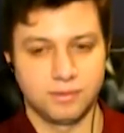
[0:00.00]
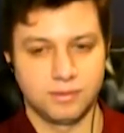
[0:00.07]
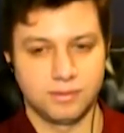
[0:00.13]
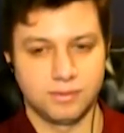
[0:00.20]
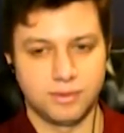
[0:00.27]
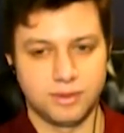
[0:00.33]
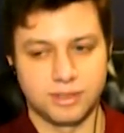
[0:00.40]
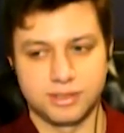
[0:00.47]

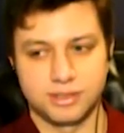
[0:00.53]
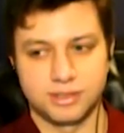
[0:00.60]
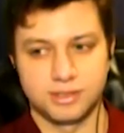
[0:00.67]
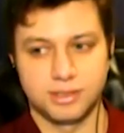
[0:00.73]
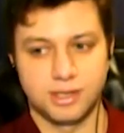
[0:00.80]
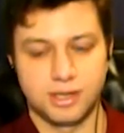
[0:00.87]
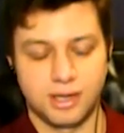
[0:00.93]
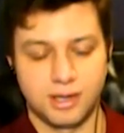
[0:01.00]

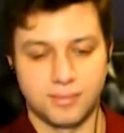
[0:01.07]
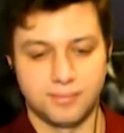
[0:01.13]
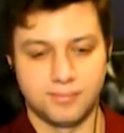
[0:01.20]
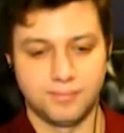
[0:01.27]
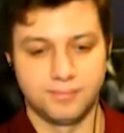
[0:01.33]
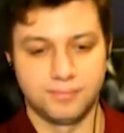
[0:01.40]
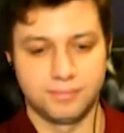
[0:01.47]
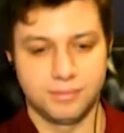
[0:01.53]
which?
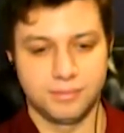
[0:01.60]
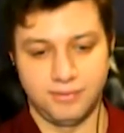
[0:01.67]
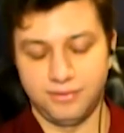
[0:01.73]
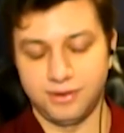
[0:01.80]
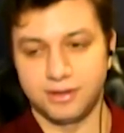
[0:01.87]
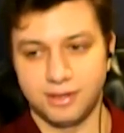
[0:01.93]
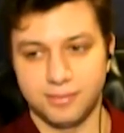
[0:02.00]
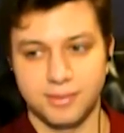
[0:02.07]
Um, if
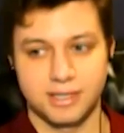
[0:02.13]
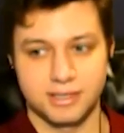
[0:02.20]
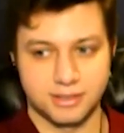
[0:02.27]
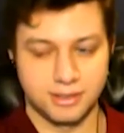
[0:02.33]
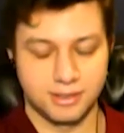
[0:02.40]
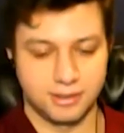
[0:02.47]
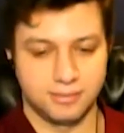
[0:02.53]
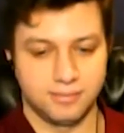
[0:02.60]
you're committed
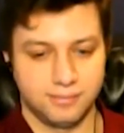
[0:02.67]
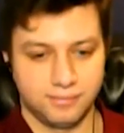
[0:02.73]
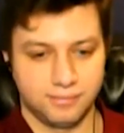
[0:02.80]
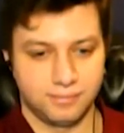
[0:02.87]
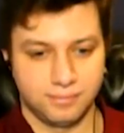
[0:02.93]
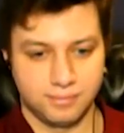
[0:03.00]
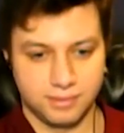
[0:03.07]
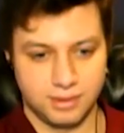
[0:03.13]
to
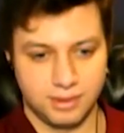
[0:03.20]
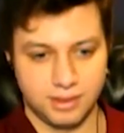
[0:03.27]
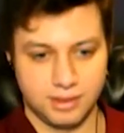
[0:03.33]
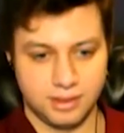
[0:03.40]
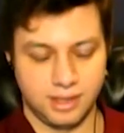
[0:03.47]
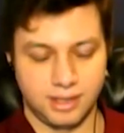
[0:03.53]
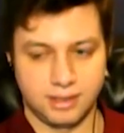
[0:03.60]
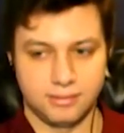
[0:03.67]

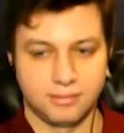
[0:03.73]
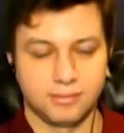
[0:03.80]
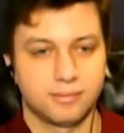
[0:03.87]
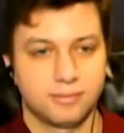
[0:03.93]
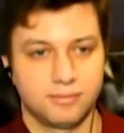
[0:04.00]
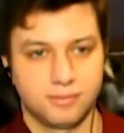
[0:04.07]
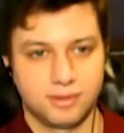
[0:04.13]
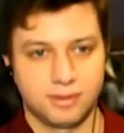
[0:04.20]
like
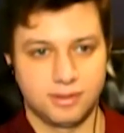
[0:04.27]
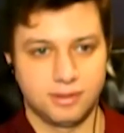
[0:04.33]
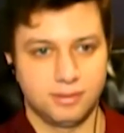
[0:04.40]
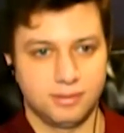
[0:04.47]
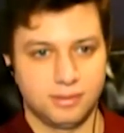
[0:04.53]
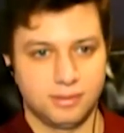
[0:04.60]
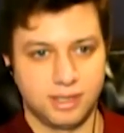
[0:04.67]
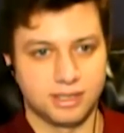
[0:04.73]

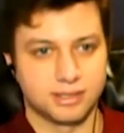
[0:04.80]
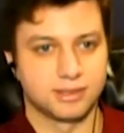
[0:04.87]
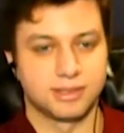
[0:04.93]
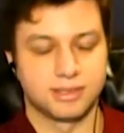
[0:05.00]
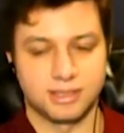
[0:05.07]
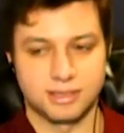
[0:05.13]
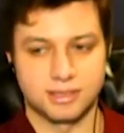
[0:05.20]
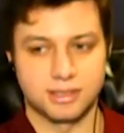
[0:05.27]
causal
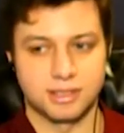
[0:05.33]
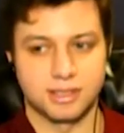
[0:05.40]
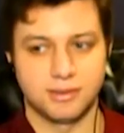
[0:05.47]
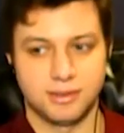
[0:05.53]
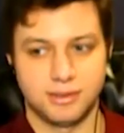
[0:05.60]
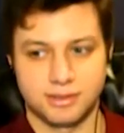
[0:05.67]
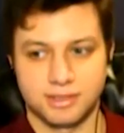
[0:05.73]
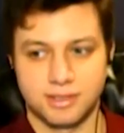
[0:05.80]
decision
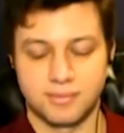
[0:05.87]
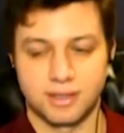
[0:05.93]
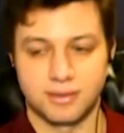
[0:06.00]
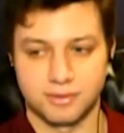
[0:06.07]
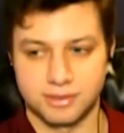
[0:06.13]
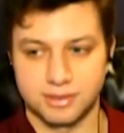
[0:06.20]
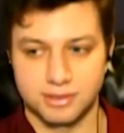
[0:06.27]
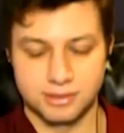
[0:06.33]
theory or something
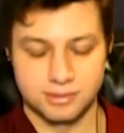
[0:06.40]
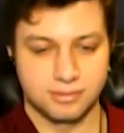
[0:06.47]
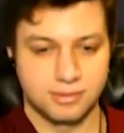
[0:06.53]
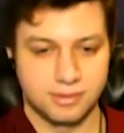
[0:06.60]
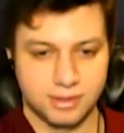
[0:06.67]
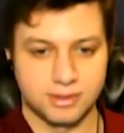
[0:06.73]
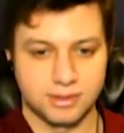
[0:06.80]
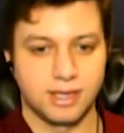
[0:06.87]
which
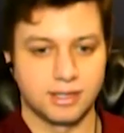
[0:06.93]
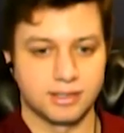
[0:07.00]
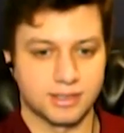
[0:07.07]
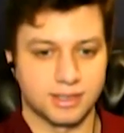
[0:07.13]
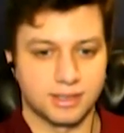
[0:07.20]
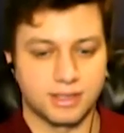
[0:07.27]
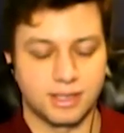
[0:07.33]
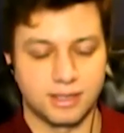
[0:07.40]
entails
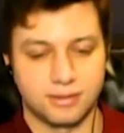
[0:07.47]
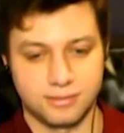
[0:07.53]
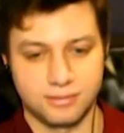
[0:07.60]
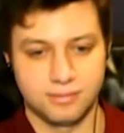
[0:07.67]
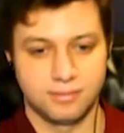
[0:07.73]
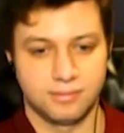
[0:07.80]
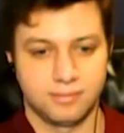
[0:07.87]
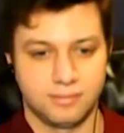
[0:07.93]
it, then
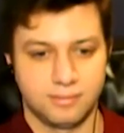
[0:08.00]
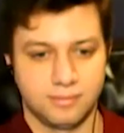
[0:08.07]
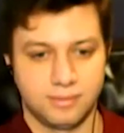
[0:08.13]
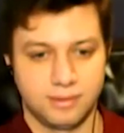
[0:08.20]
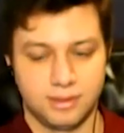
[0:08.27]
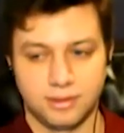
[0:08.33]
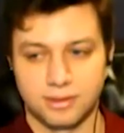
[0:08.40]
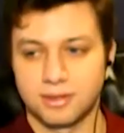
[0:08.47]

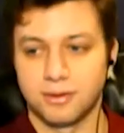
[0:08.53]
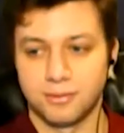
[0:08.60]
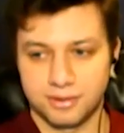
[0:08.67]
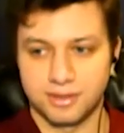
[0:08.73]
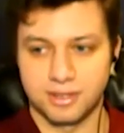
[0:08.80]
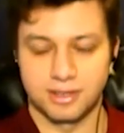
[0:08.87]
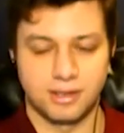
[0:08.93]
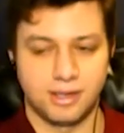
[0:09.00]
you'll go with
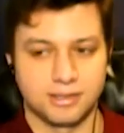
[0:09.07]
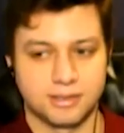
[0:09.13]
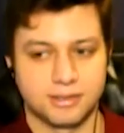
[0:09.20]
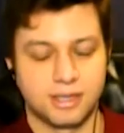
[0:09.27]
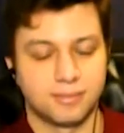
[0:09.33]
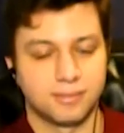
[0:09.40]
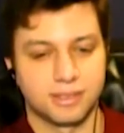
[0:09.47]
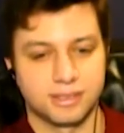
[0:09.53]
the causal
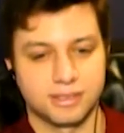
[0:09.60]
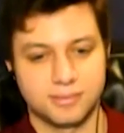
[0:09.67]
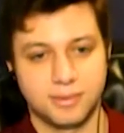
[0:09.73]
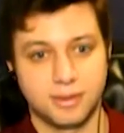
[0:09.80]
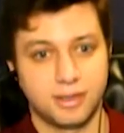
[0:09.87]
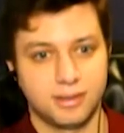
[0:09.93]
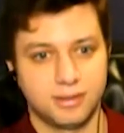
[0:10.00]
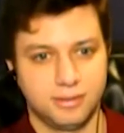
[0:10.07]
dominance.
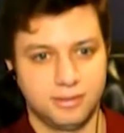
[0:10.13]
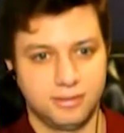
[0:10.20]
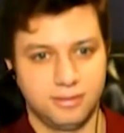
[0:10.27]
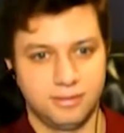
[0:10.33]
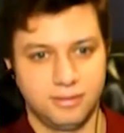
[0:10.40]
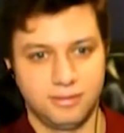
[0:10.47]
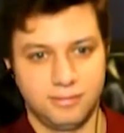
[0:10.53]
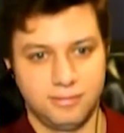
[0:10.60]
But
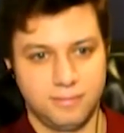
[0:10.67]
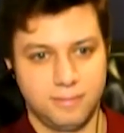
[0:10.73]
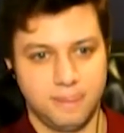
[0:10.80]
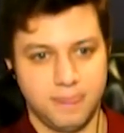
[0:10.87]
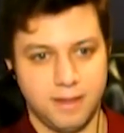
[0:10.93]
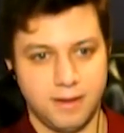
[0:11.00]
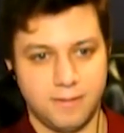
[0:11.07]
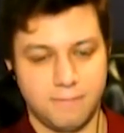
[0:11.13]

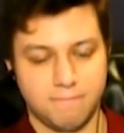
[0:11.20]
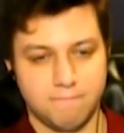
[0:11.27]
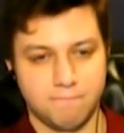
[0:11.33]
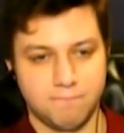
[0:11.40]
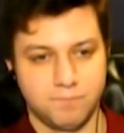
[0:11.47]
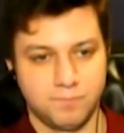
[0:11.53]
um,